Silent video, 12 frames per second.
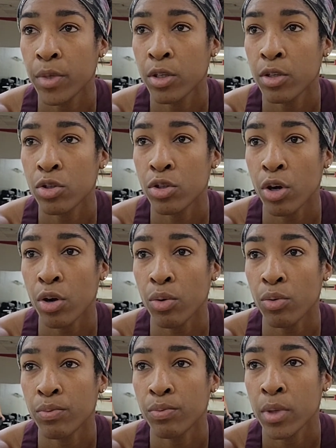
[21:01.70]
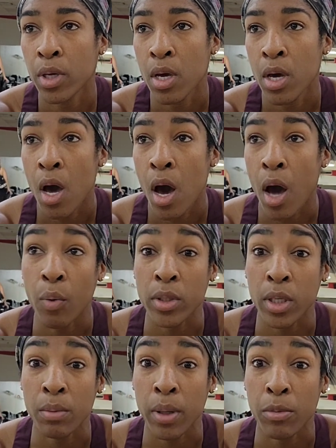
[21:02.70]
So I was
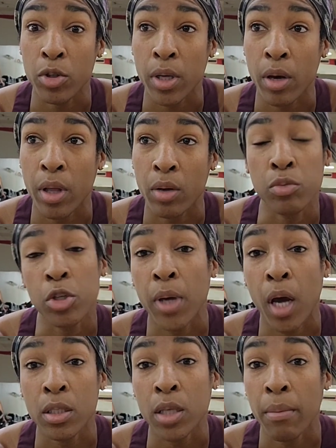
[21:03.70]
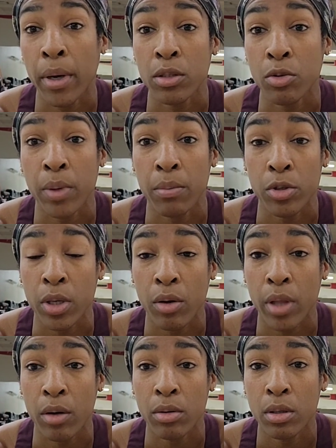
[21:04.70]
going to play music out loud. To be honest, I might still play music out
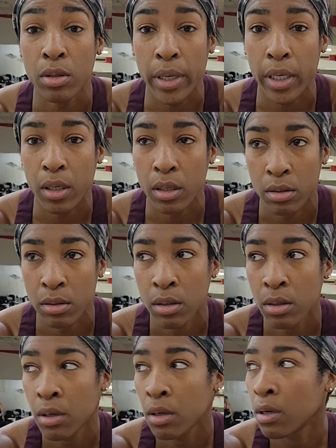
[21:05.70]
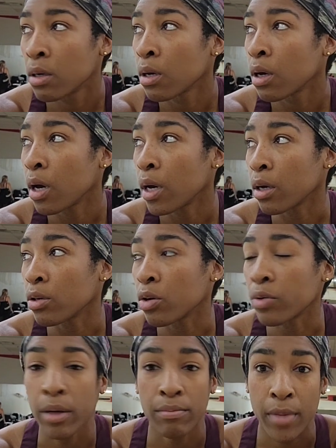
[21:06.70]
loud. Like,
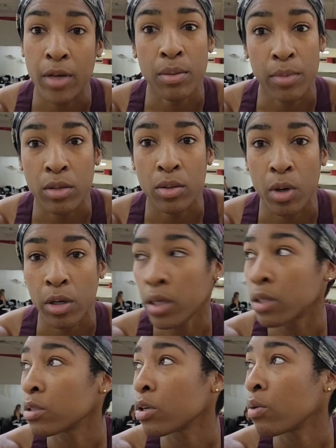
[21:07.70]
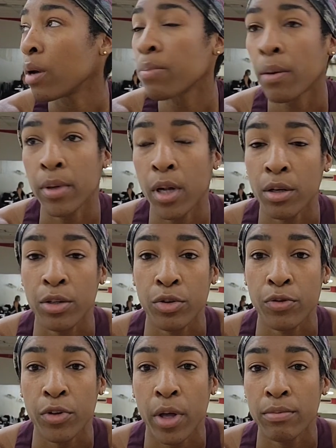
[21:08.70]
okay, now somebody else is walking in, so I'm probably not going to do a
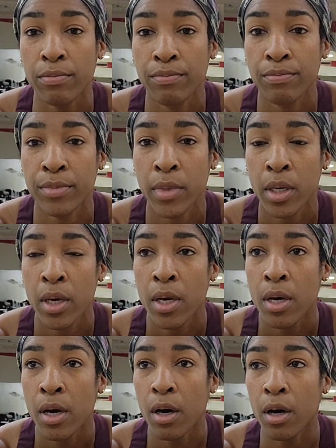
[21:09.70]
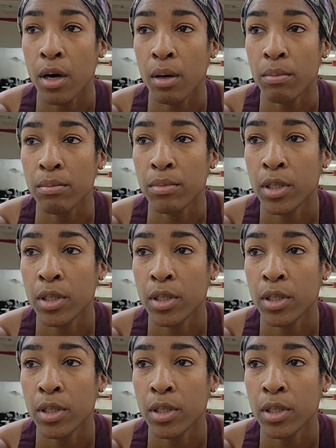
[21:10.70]
full out.